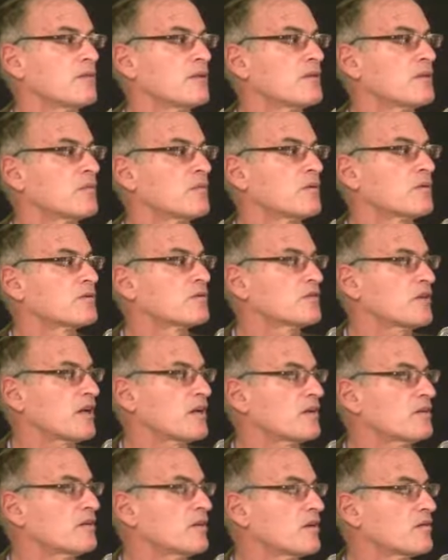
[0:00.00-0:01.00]
that there were
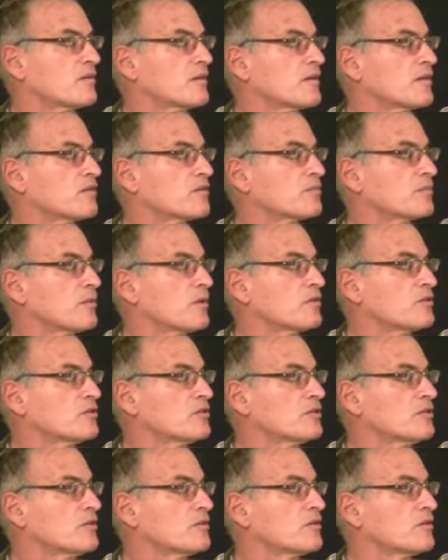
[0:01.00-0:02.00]
secondary
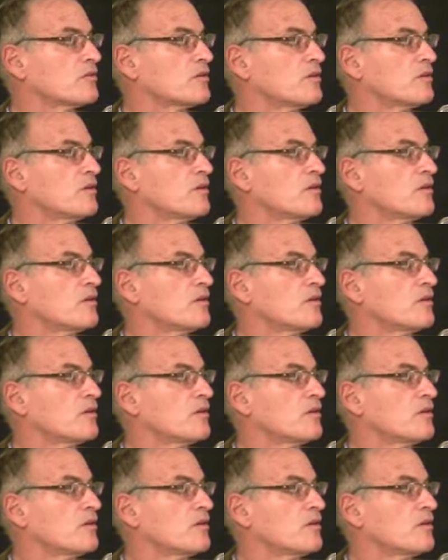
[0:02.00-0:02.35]
explosions.